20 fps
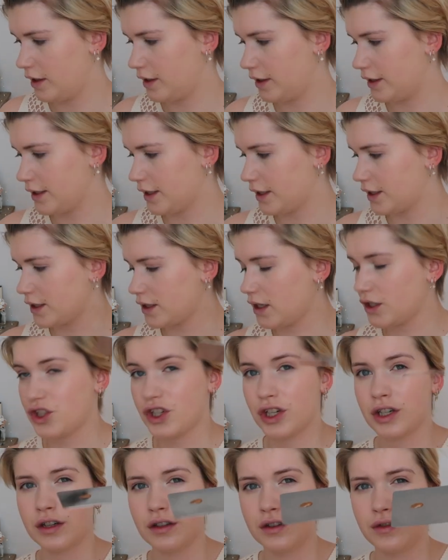This is
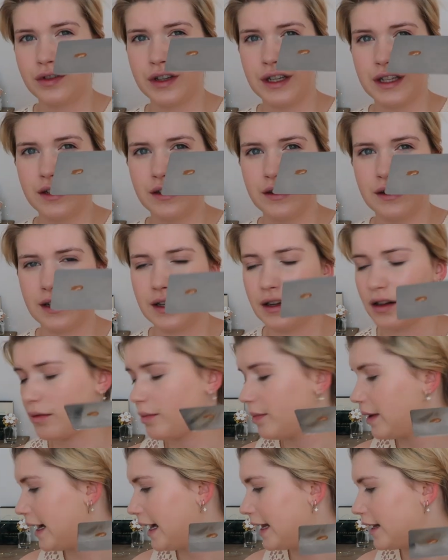such a convenient little
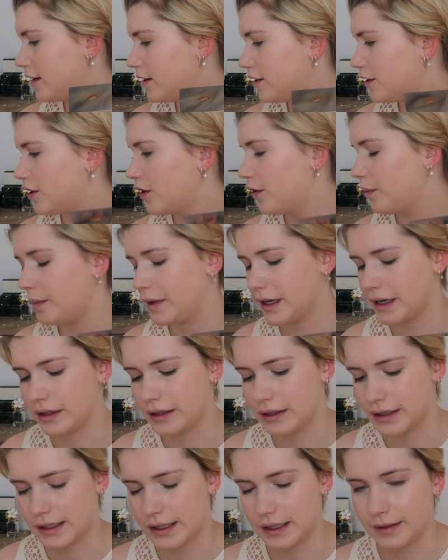palette
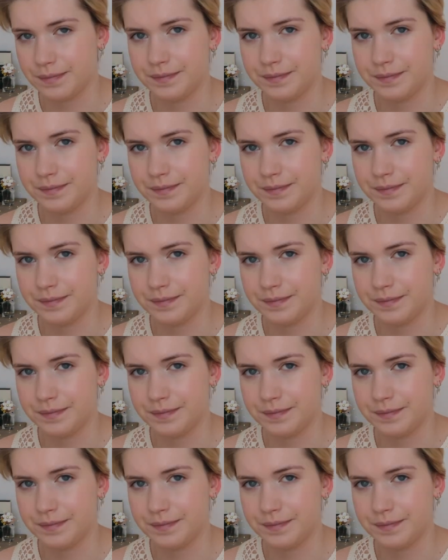because